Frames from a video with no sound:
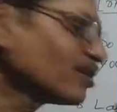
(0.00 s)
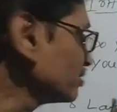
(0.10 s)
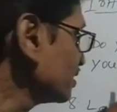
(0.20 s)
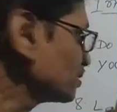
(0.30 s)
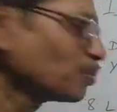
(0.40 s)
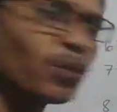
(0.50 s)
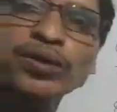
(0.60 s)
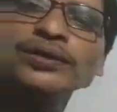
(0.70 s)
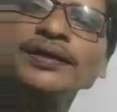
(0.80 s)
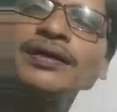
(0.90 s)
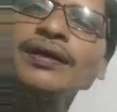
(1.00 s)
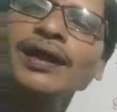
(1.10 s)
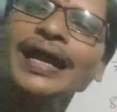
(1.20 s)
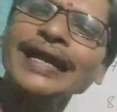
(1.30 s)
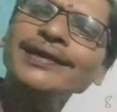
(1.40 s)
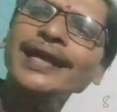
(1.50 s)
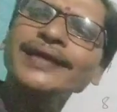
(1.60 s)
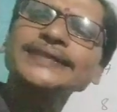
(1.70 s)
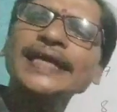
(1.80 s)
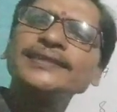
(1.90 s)
on this board. And
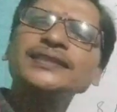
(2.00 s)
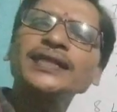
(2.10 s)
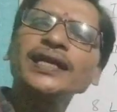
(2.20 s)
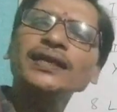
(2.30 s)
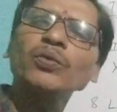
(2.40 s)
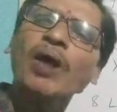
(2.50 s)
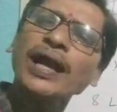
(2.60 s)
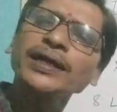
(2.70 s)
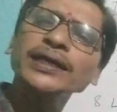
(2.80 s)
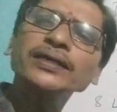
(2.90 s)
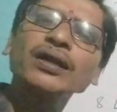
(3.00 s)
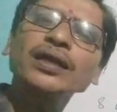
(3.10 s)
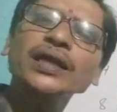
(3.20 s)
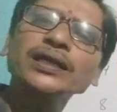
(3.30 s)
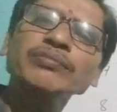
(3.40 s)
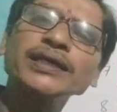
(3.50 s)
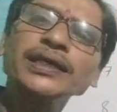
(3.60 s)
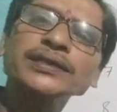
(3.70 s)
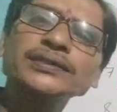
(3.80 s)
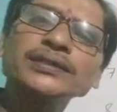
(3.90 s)
let's understand what interrogative
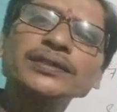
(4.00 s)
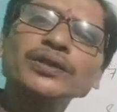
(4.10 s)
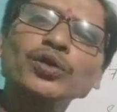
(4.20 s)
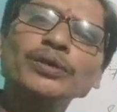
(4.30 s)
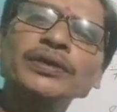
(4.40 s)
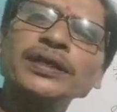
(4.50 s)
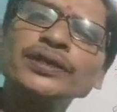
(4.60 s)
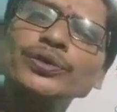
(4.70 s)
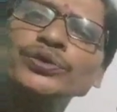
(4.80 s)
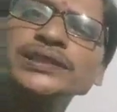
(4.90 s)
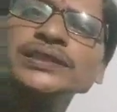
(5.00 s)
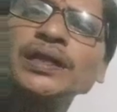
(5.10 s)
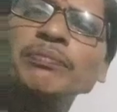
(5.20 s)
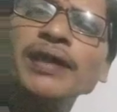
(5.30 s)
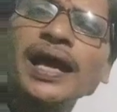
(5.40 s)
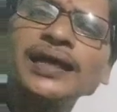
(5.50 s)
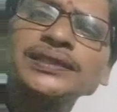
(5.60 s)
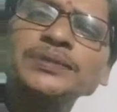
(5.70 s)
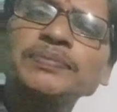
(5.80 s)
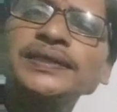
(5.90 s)
links we will use in the blank
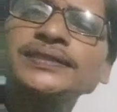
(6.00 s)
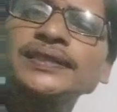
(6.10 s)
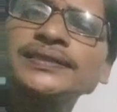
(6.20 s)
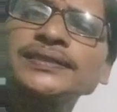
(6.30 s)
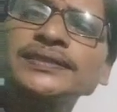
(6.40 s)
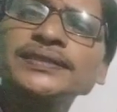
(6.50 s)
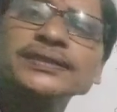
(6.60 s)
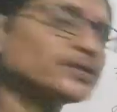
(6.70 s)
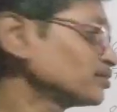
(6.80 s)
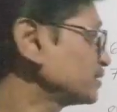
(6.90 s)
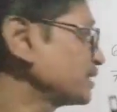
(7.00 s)
spaces to